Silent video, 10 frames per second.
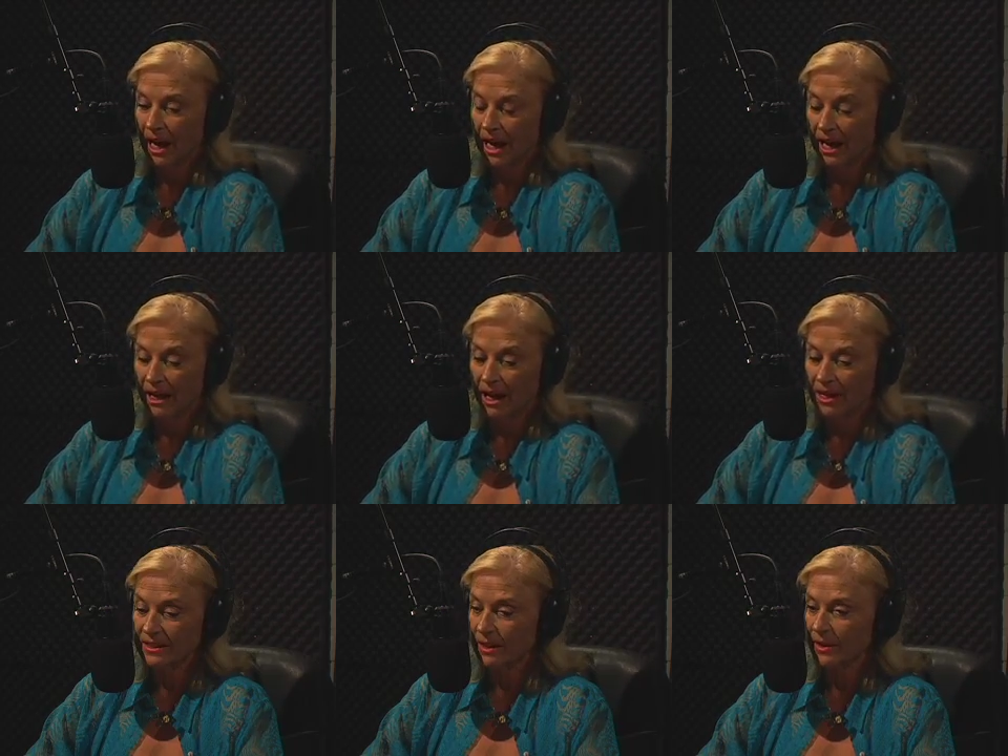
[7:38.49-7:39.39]

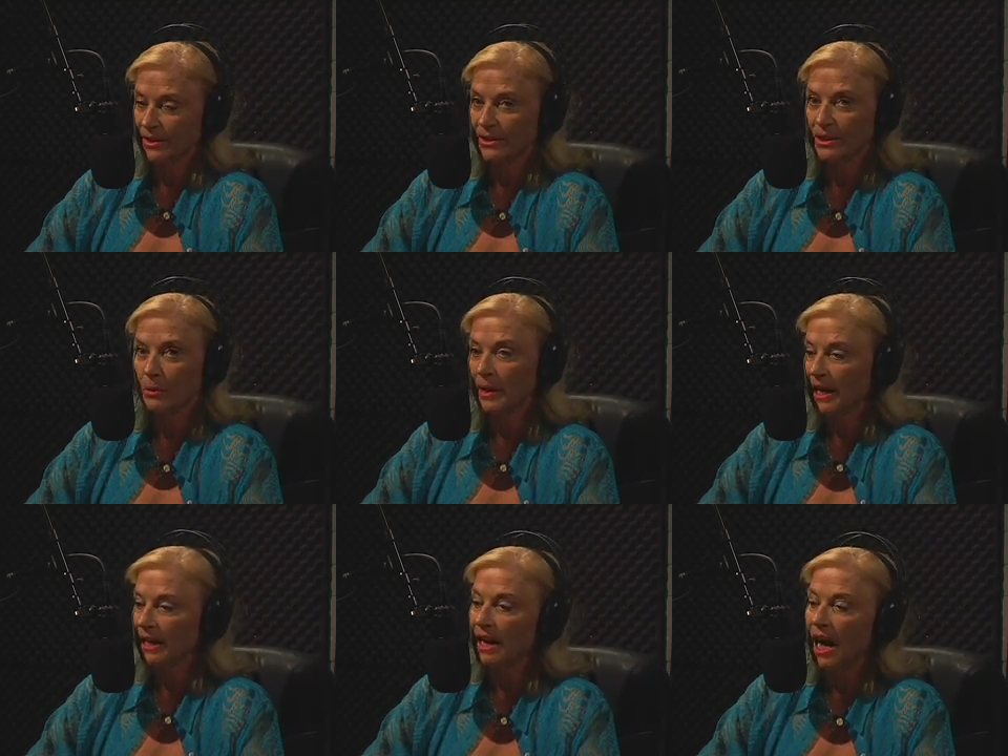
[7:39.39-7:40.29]
Also, there's so
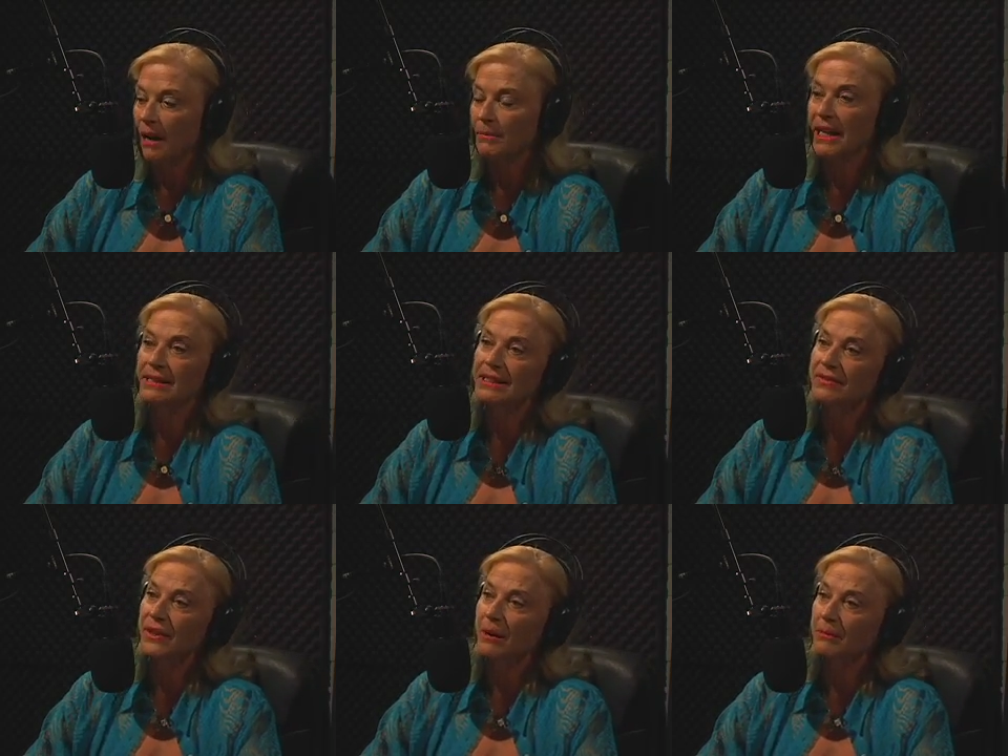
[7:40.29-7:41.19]
many comments
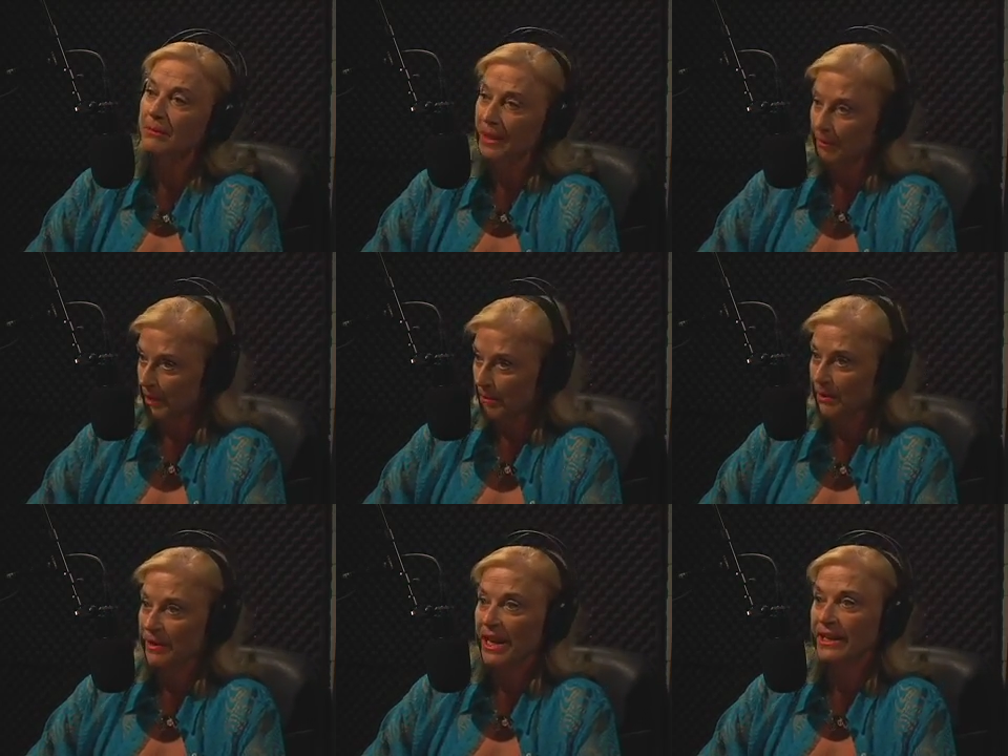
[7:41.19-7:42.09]
from the
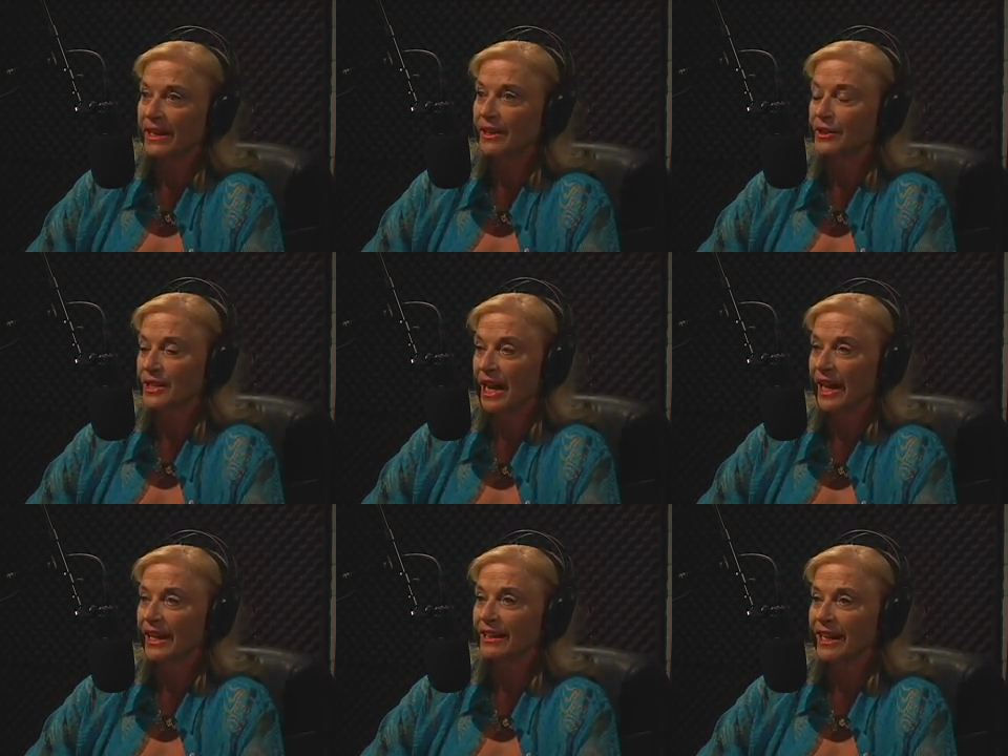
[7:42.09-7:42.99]
people that he
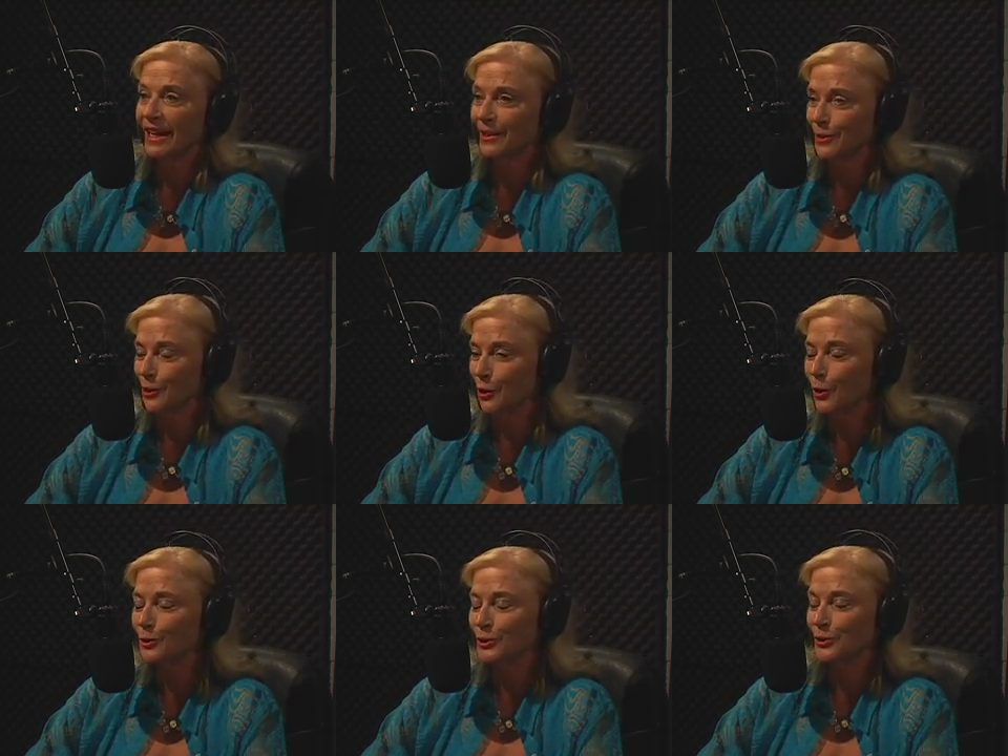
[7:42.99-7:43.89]
entertained, and the
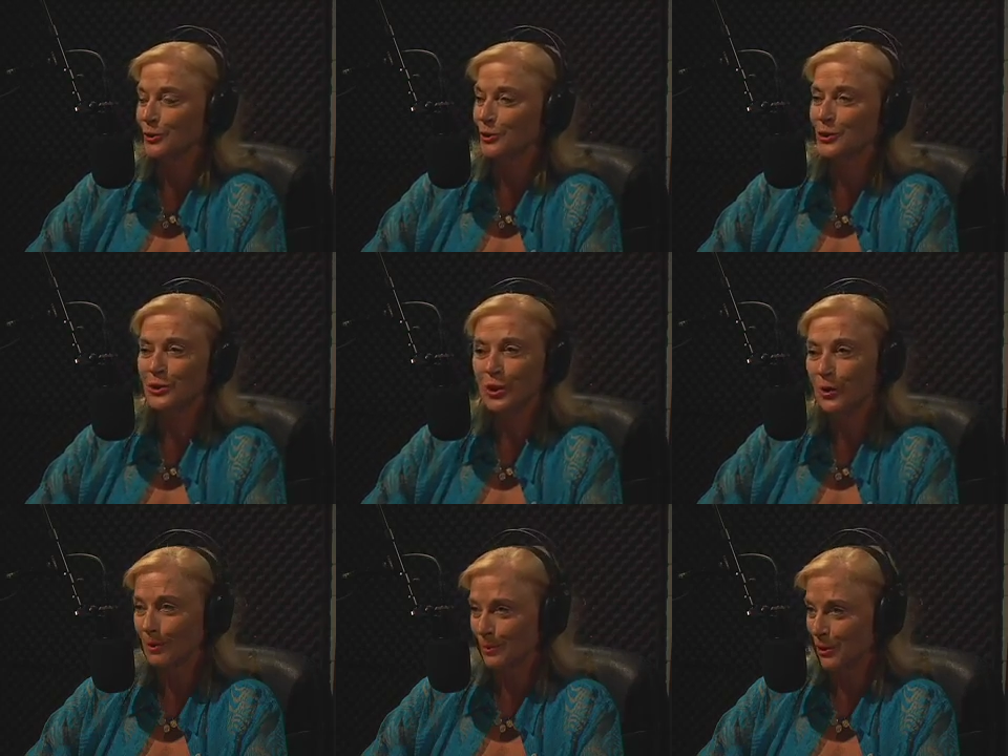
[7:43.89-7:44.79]
soldiers are
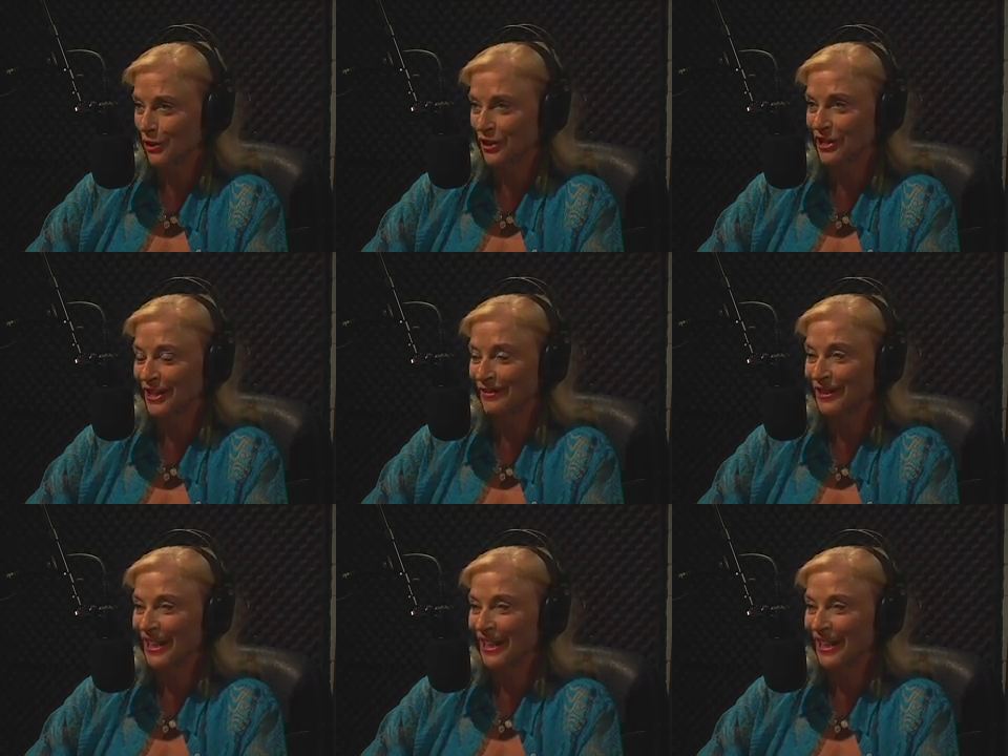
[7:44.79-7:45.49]
so appreciative.